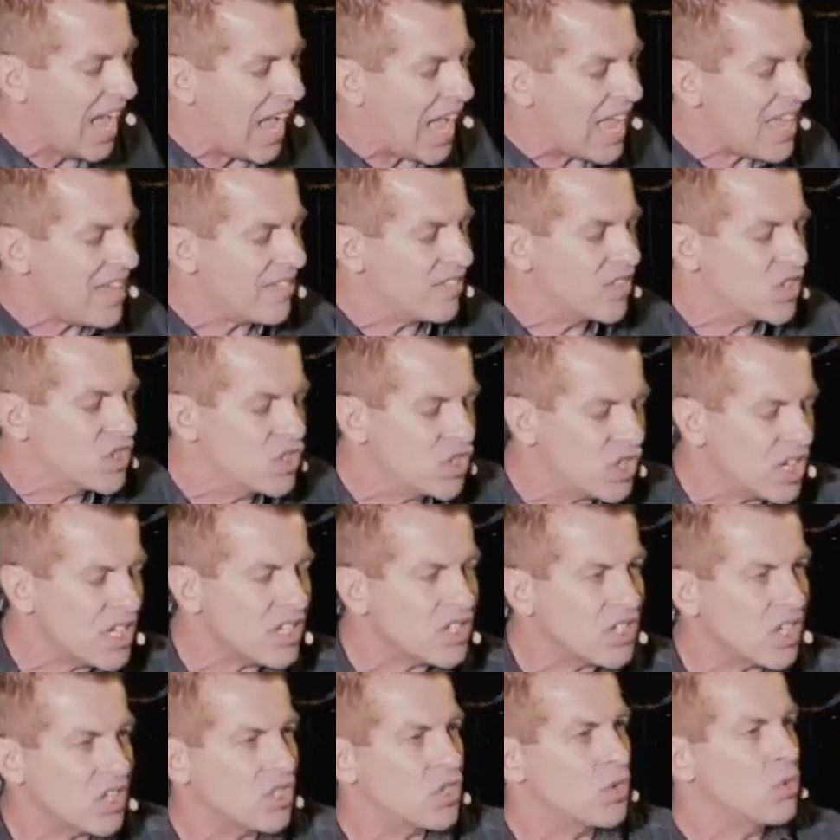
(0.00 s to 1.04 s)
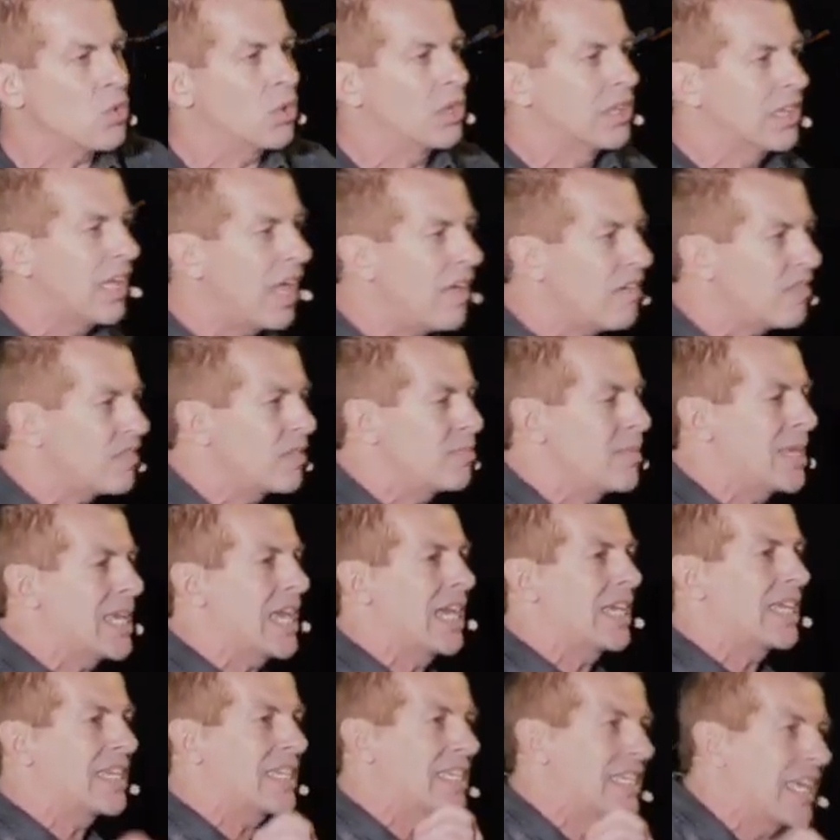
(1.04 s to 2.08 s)
I have Jesus who loved me
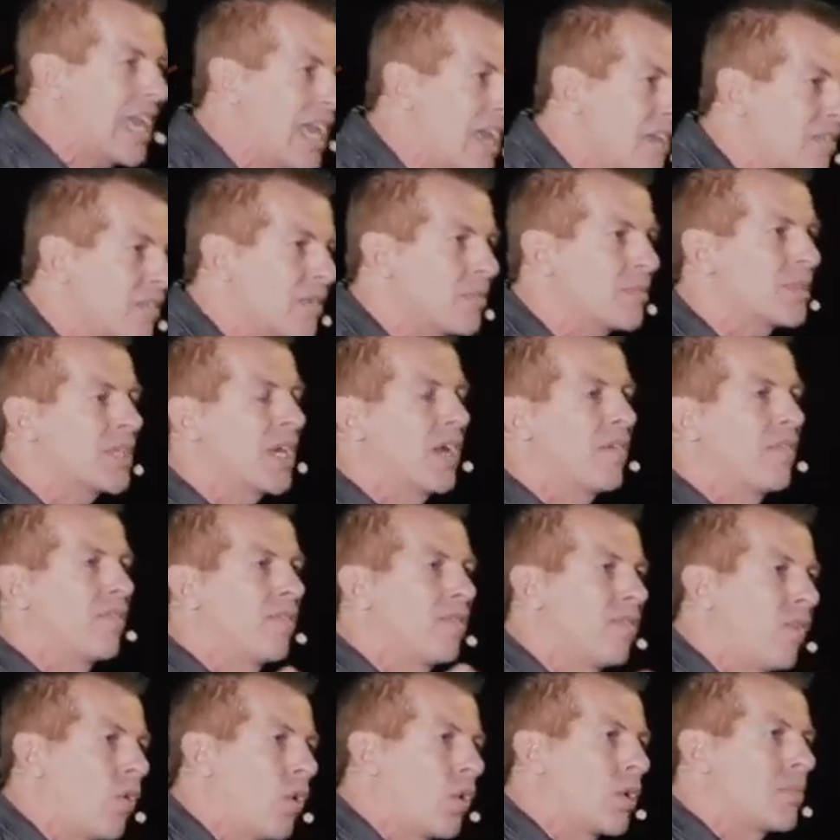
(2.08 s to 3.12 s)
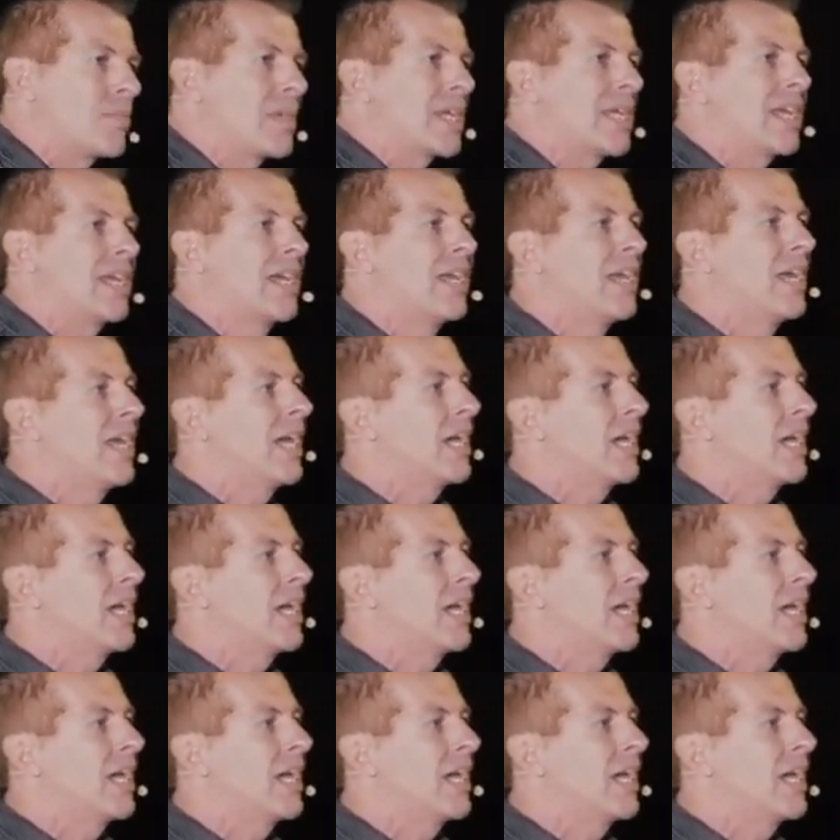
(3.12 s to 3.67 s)
and gave himself for me